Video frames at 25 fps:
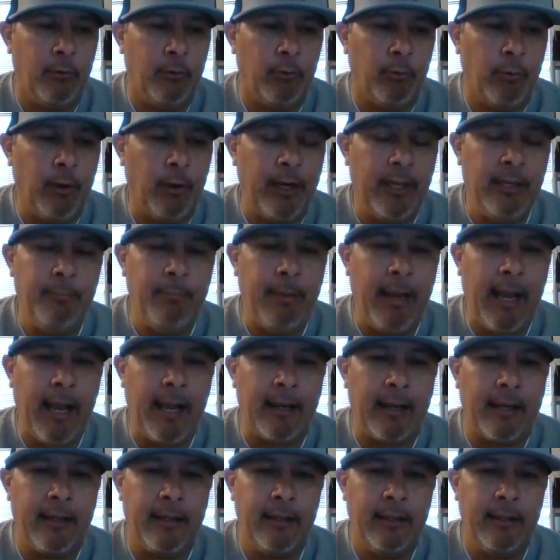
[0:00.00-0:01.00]
running
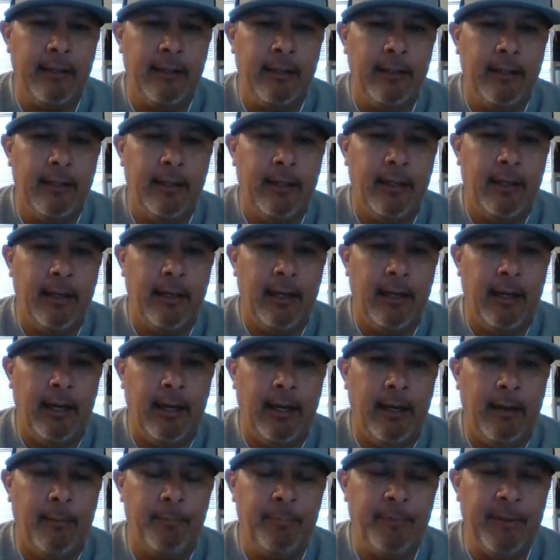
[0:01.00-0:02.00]
back
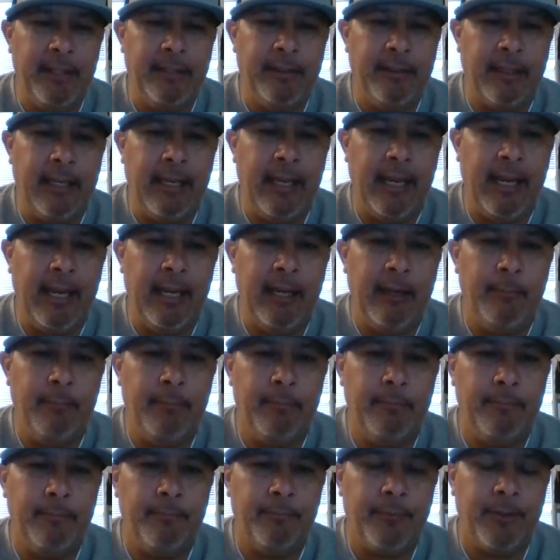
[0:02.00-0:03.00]
in the game